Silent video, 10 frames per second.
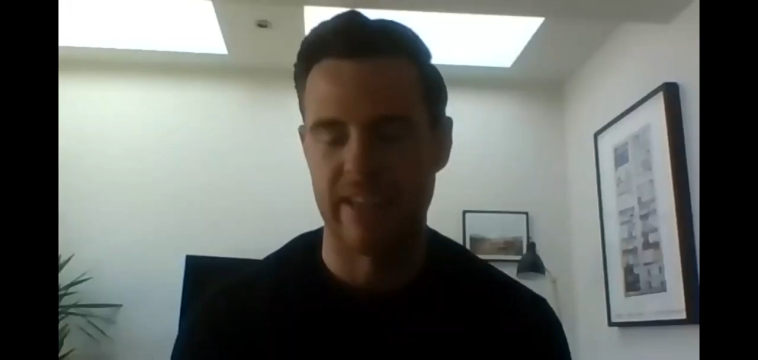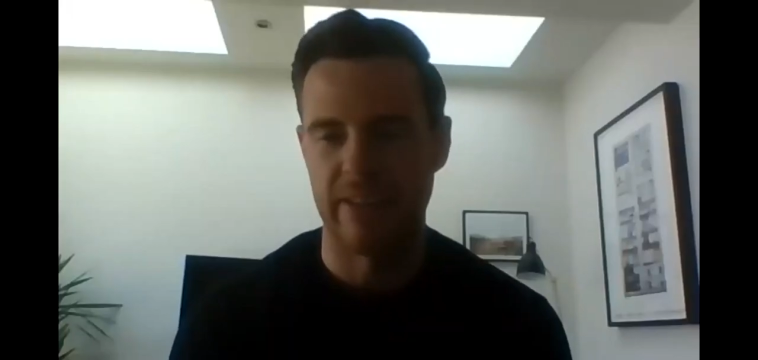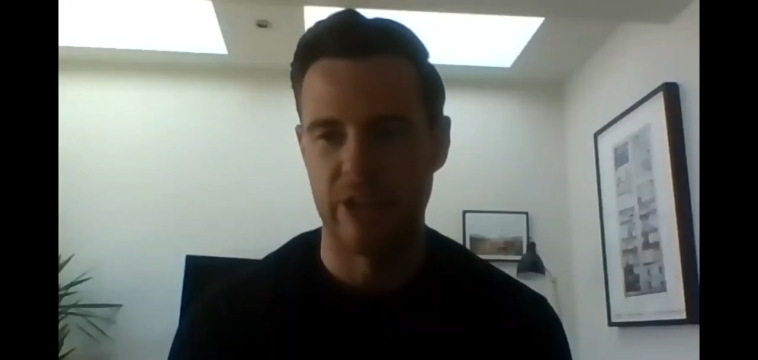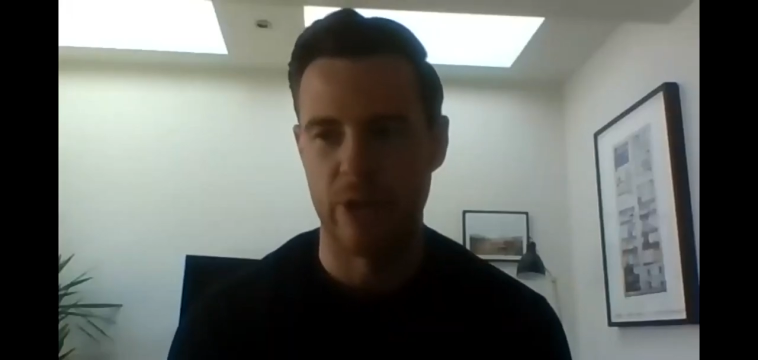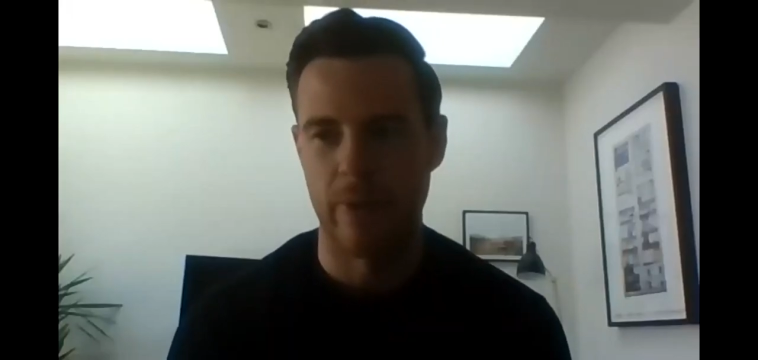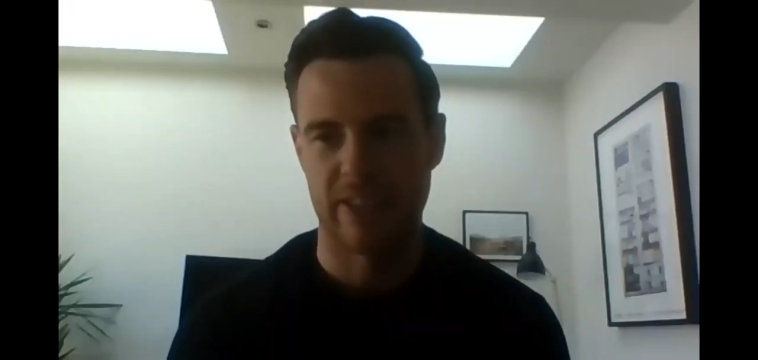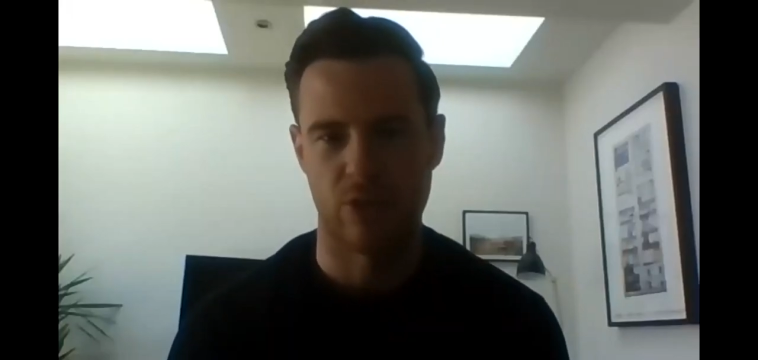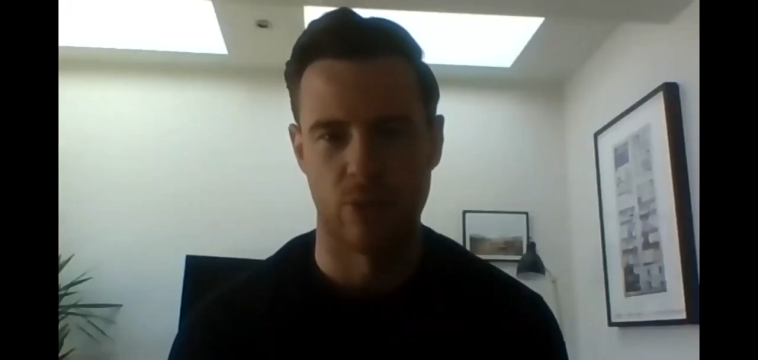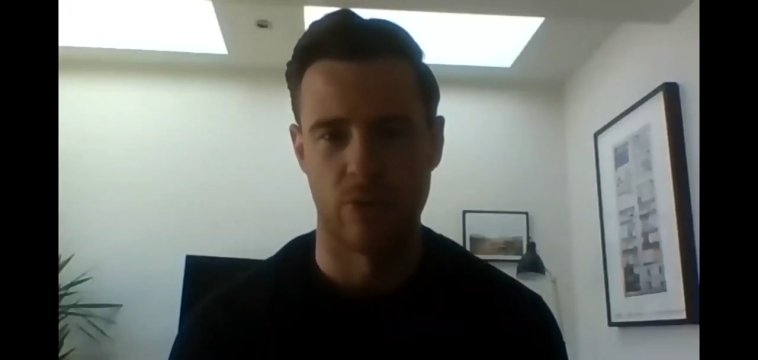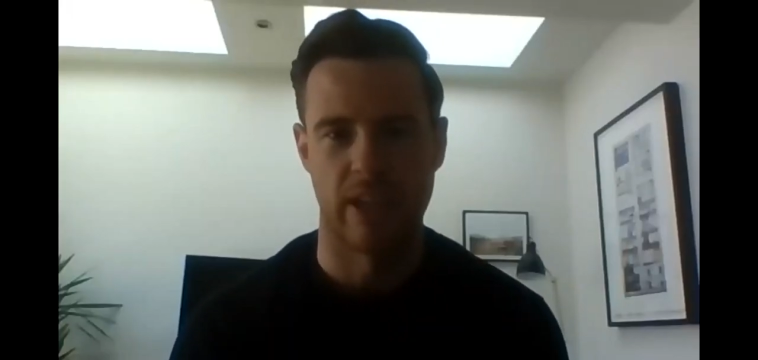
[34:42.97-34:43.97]
in the US
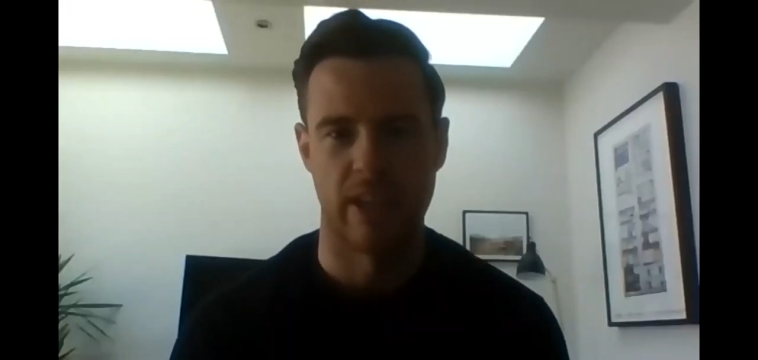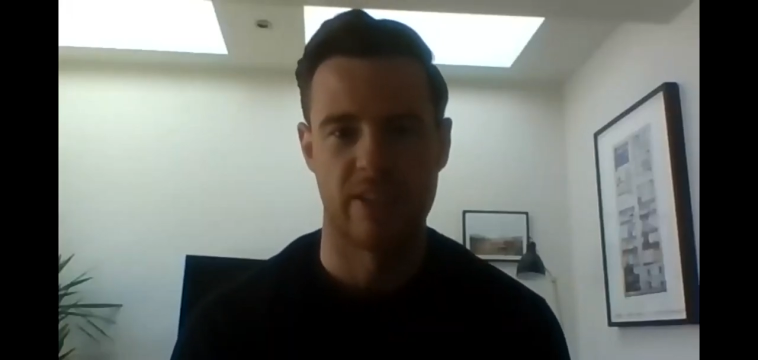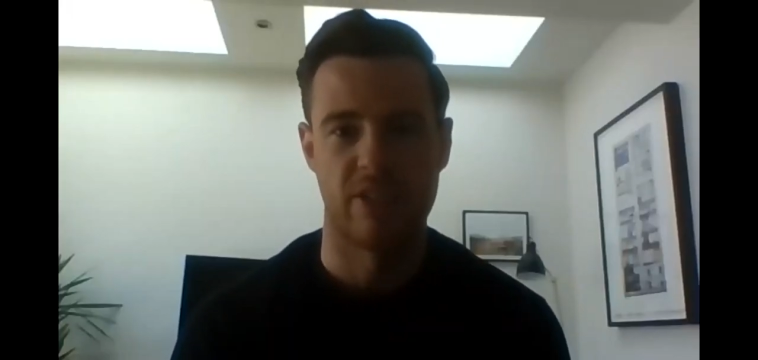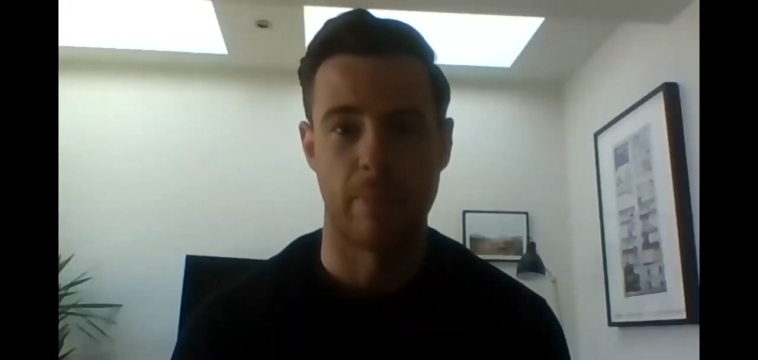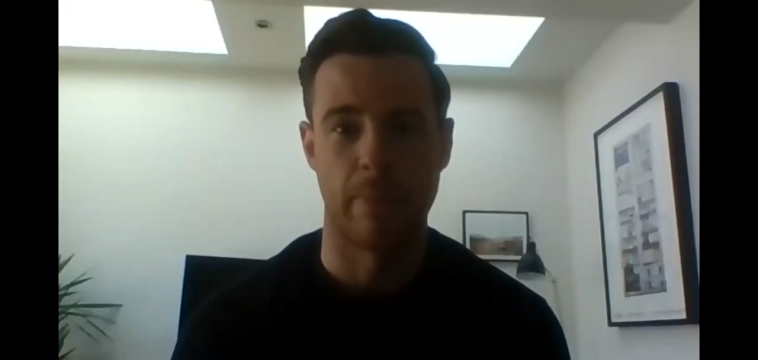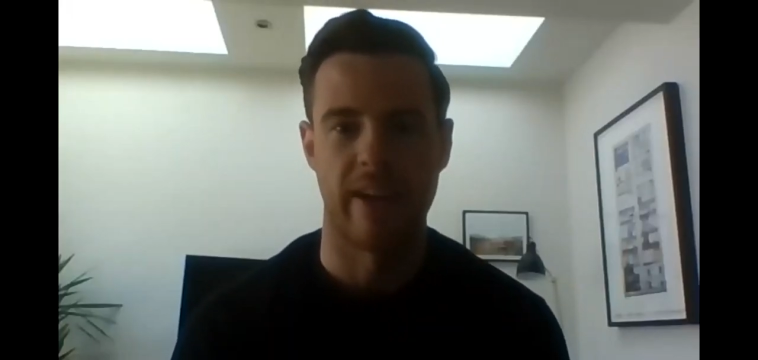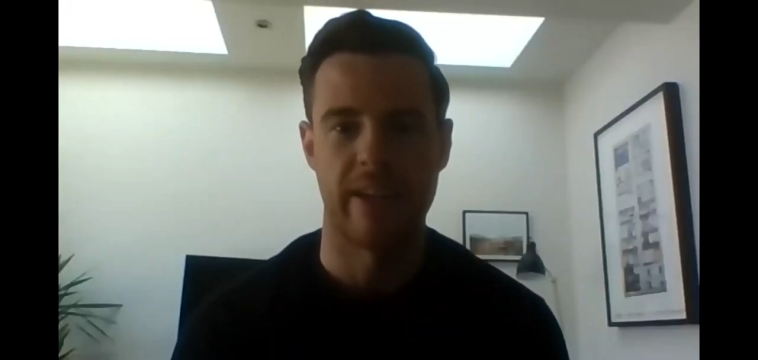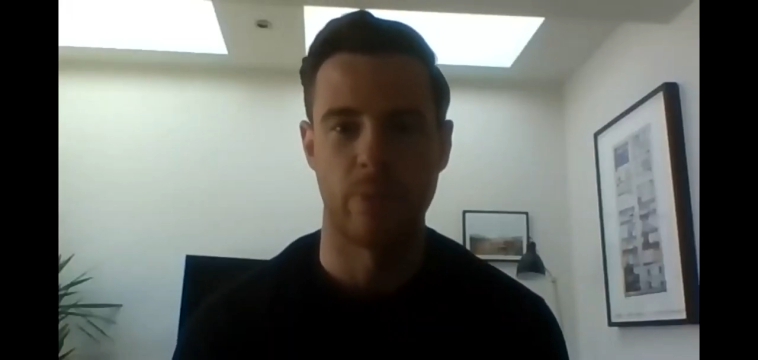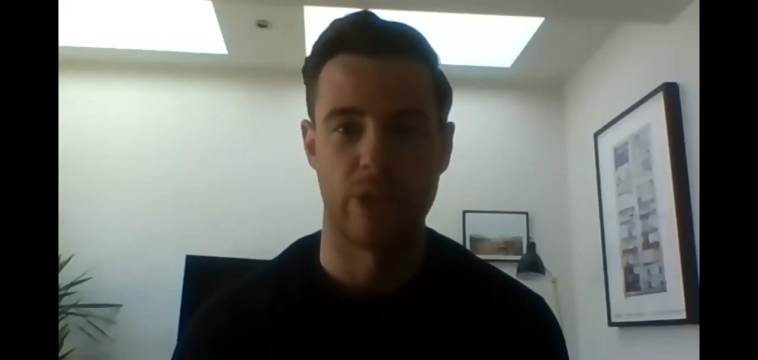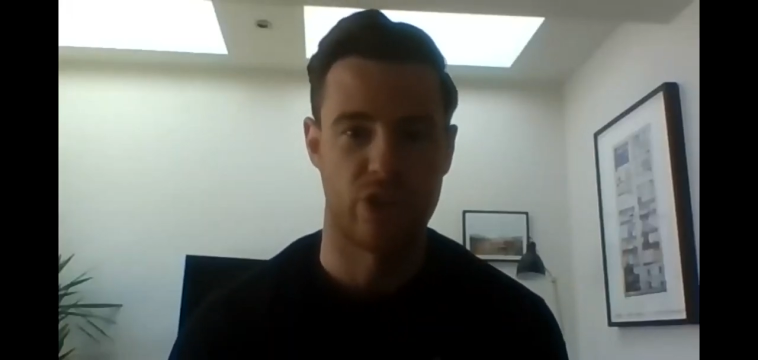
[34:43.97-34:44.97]
called Supply,
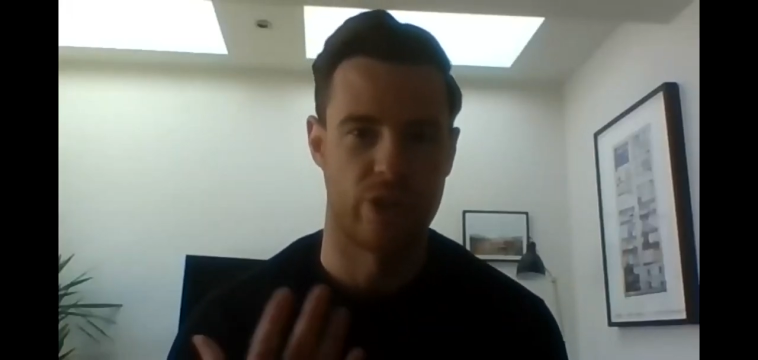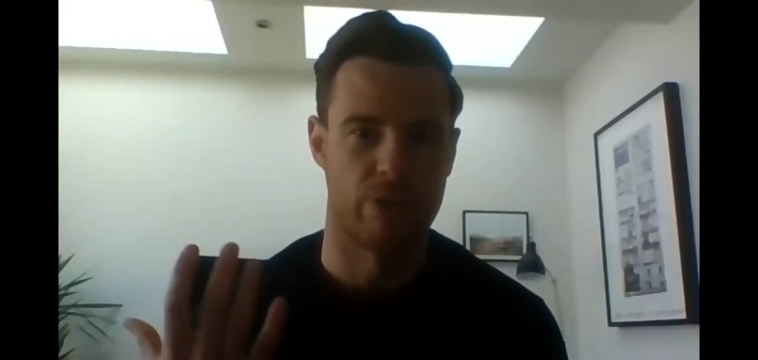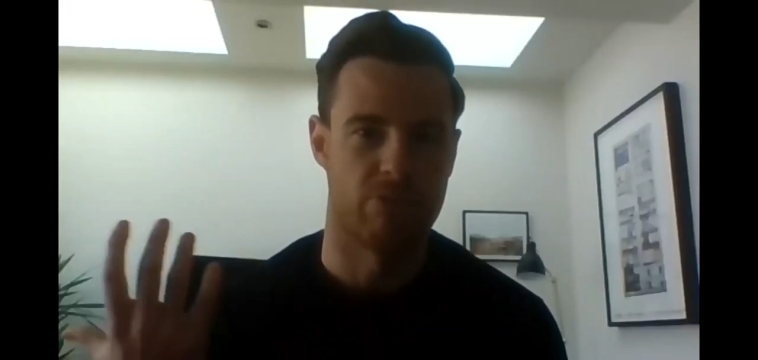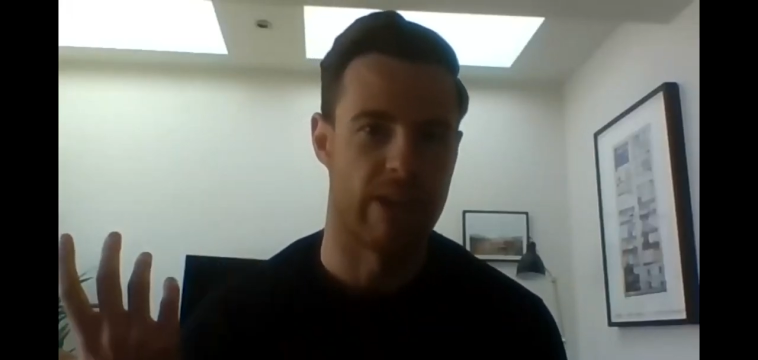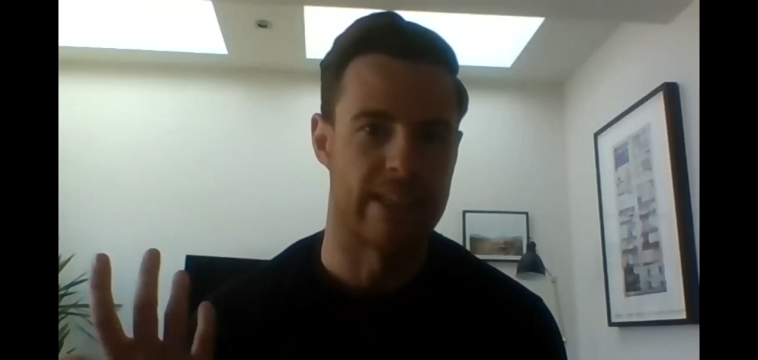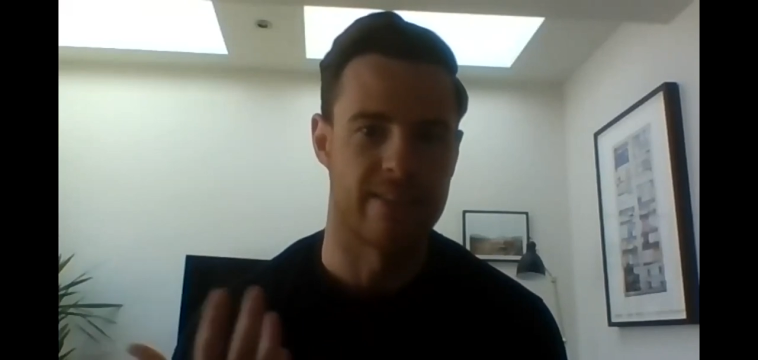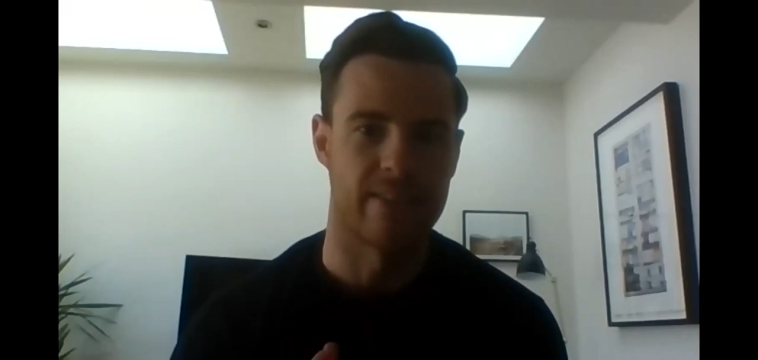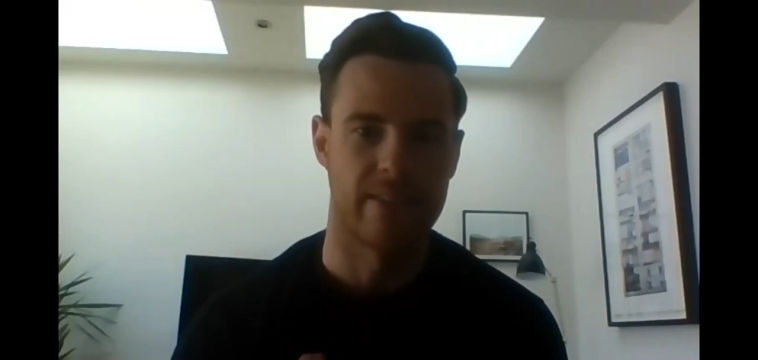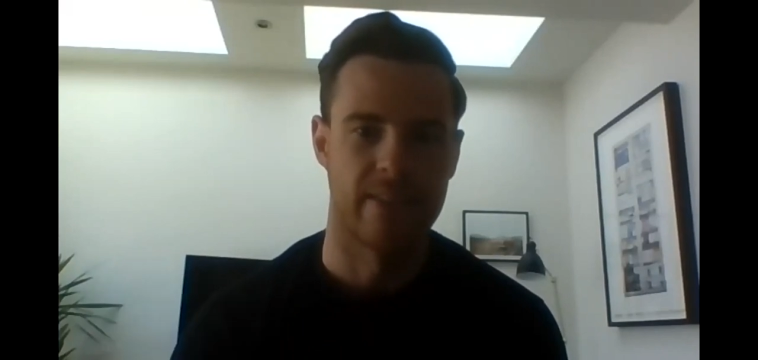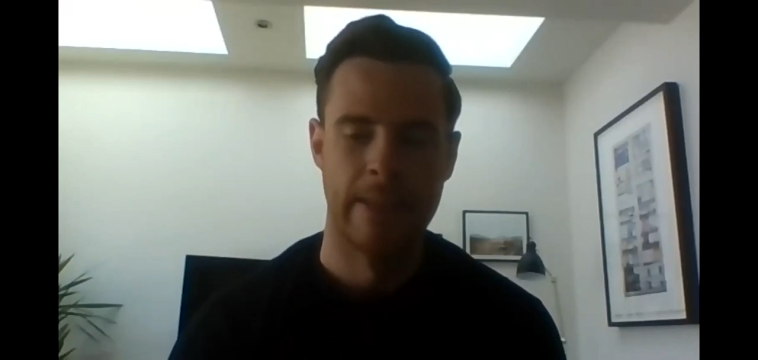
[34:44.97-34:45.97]
which do razors,